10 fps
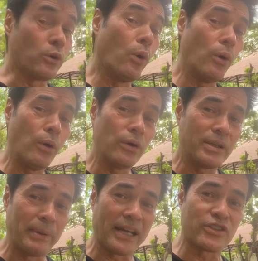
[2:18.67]
all the
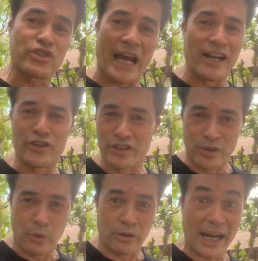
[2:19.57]
biggest challenges in the world,